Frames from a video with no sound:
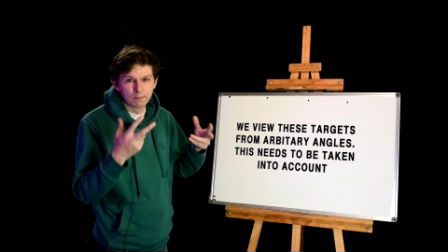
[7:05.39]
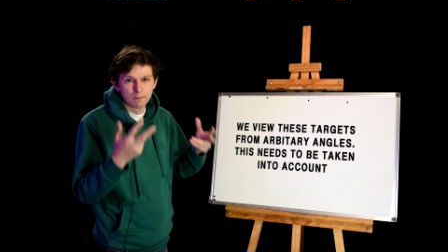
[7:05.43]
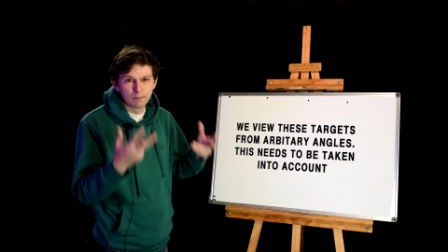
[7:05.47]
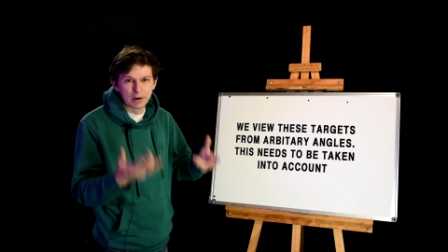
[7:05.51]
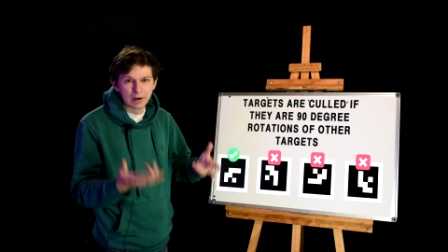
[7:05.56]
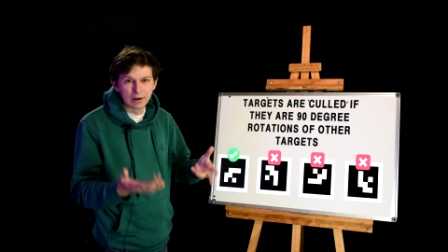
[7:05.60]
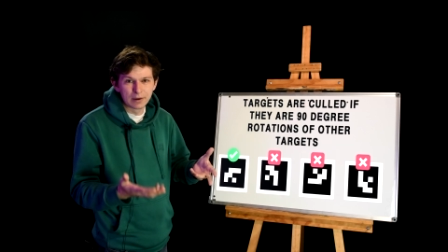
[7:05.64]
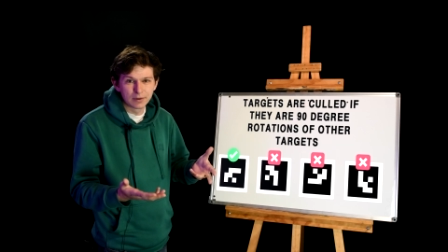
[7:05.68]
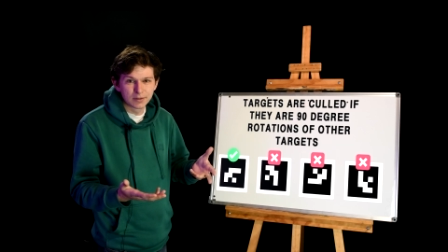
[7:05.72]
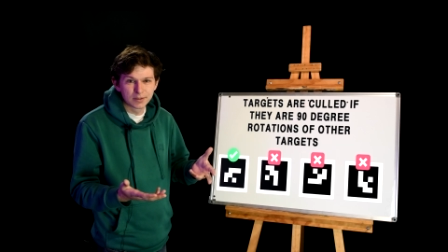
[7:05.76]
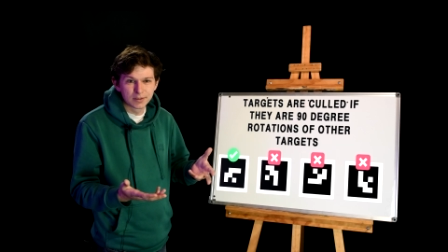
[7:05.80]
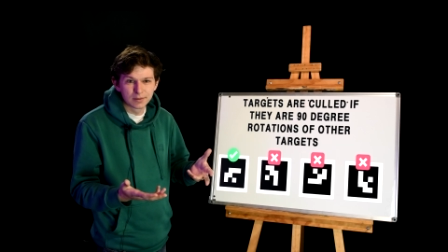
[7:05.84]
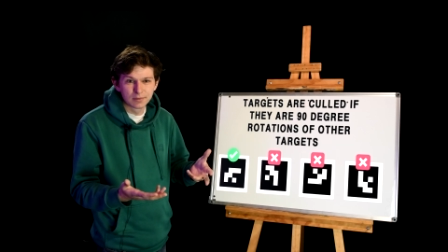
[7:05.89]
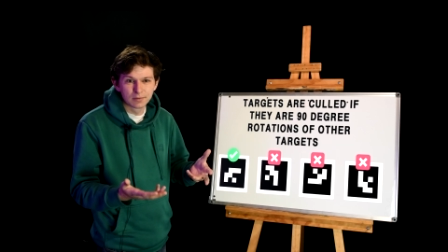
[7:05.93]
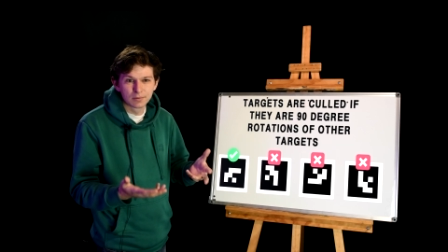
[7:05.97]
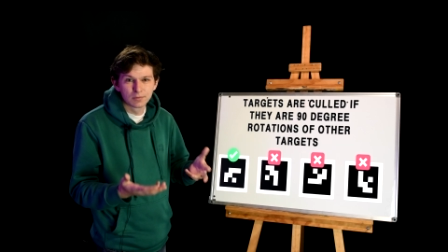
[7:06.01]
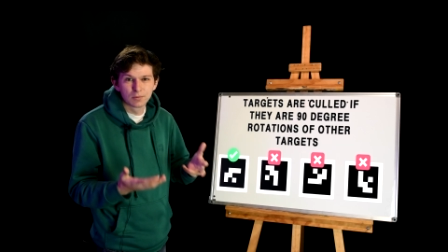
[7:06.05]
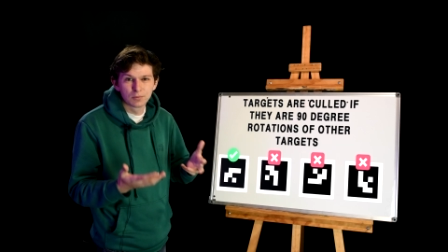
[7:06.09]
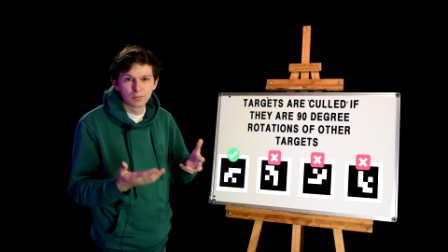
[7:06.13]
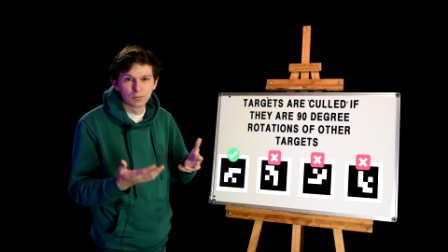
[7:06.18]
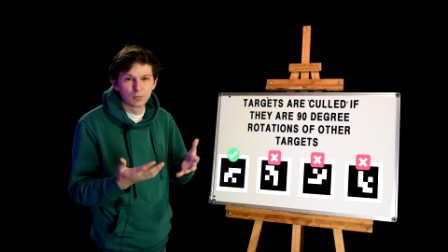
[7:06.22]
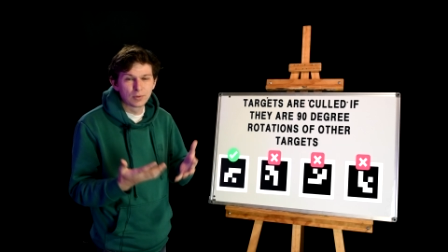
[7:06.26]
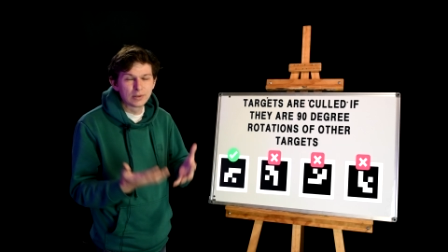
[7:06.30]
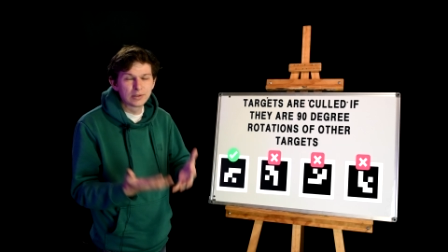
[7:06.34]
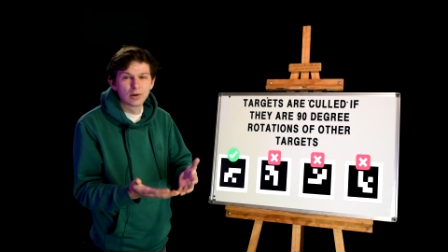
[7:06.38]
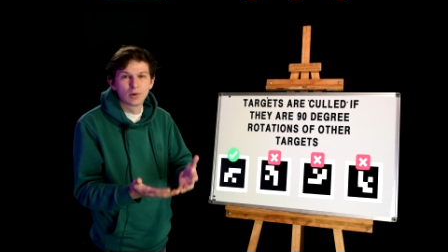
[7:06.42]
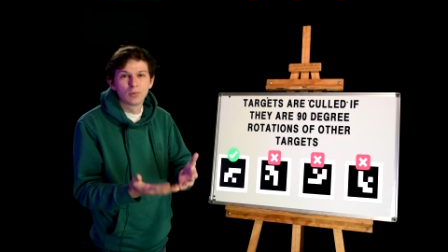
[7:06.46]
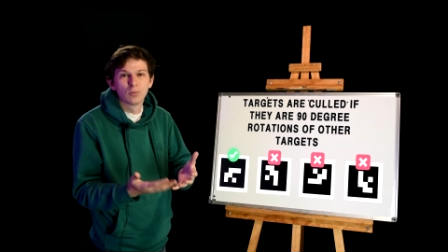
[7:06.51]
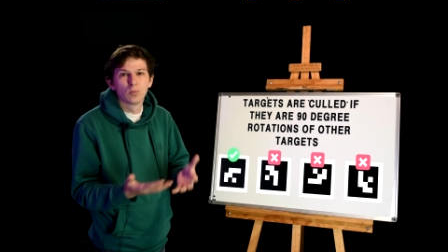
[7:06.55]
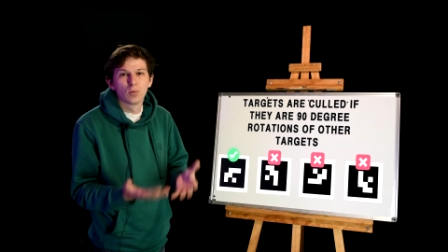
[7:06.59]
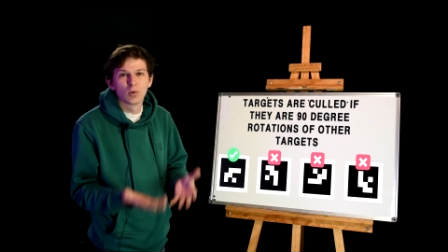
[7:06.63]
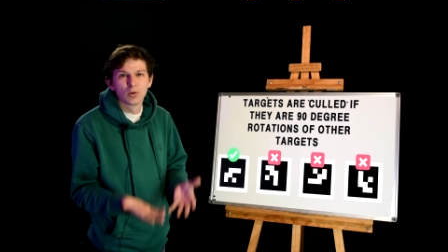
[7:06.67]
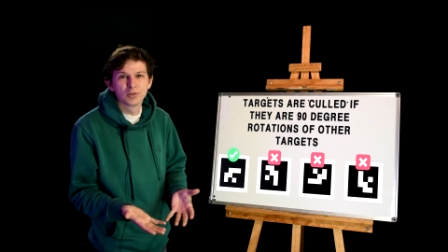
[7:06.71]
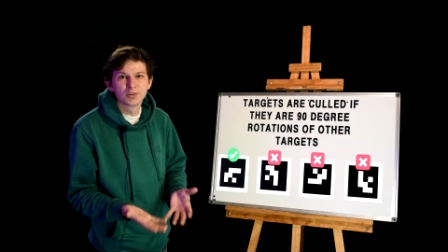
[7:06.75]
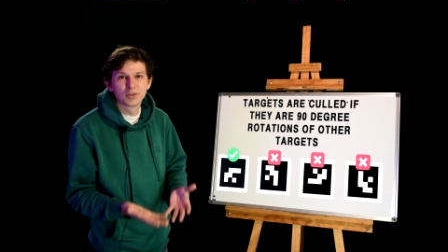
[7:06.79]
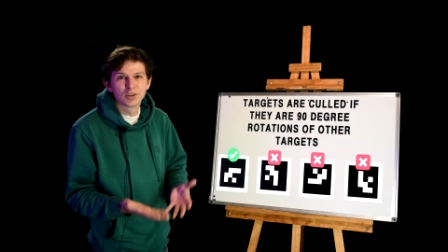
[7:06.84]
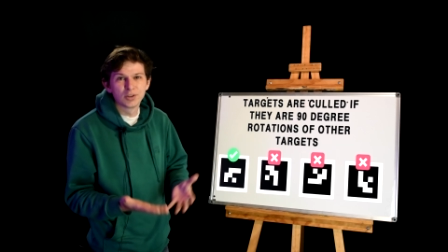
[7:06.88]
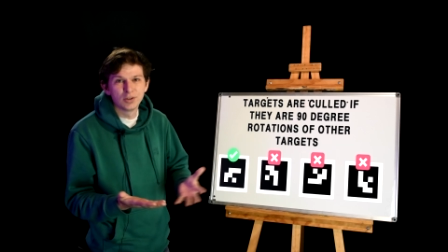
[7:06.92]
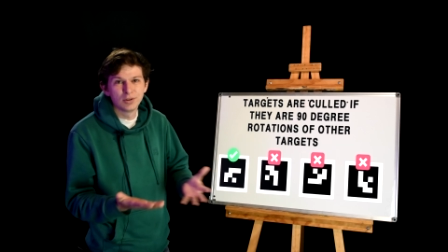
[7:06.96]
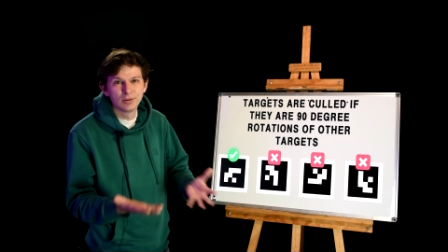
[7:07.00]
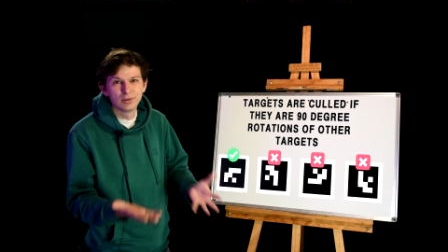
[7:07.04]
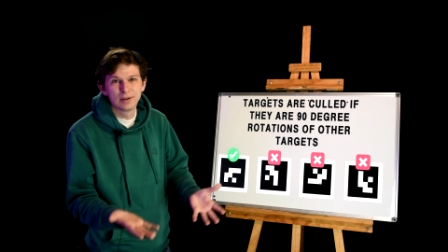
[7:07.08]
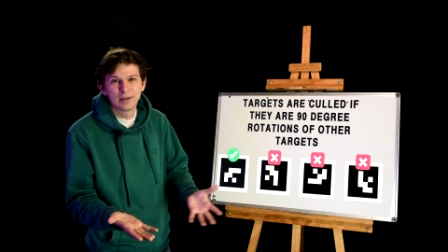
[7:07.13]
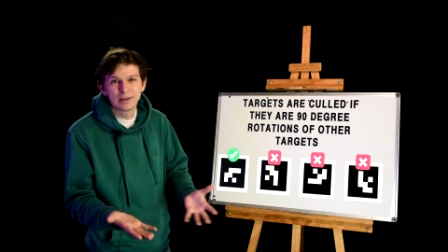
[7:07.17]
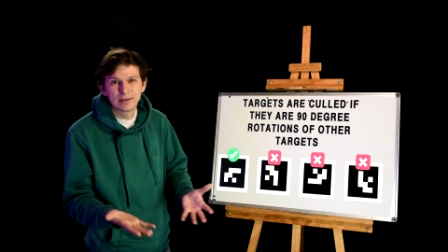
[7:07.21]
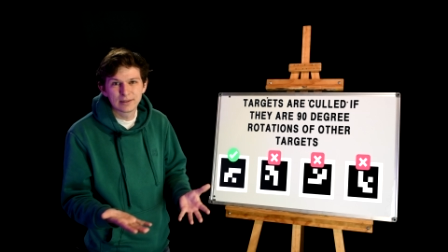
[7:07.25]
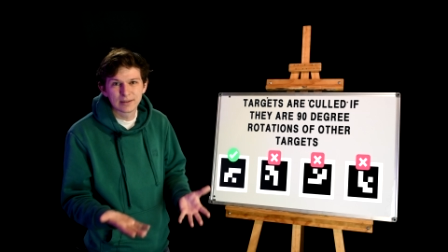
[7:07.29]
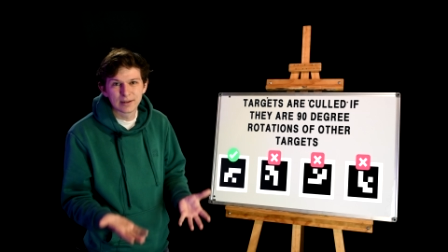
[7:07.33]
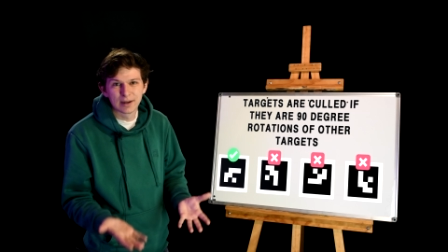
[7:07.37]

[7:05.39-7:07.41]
But we don't want a unique